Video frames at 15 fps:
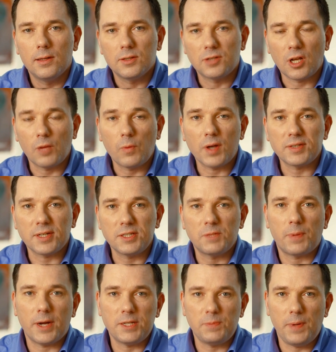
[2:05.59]
SolidWorks
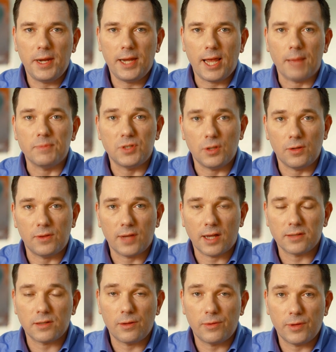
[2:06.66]
Enterprise PDM
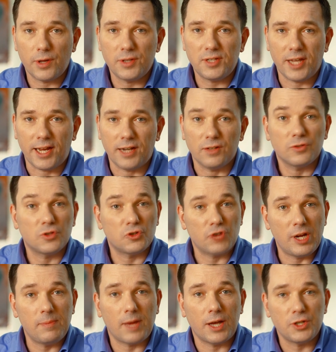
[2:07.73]
2013
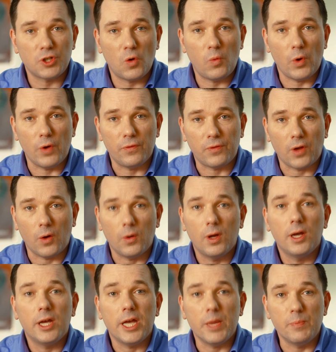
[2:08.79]
streamlines your workflow,
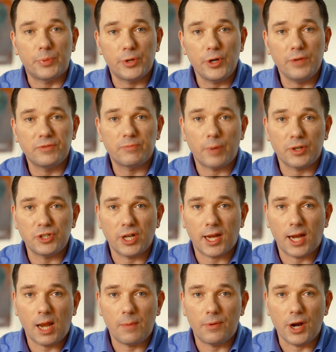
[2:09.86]
improves project
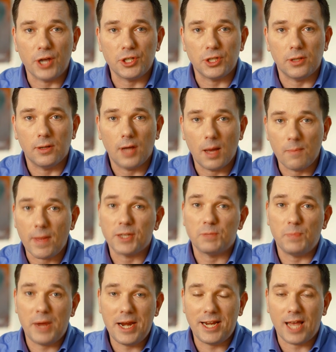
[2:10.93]
collaboration and makes
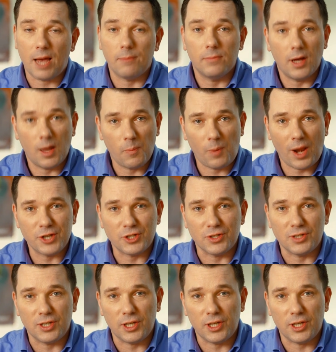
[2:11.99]
PDM a pleasure to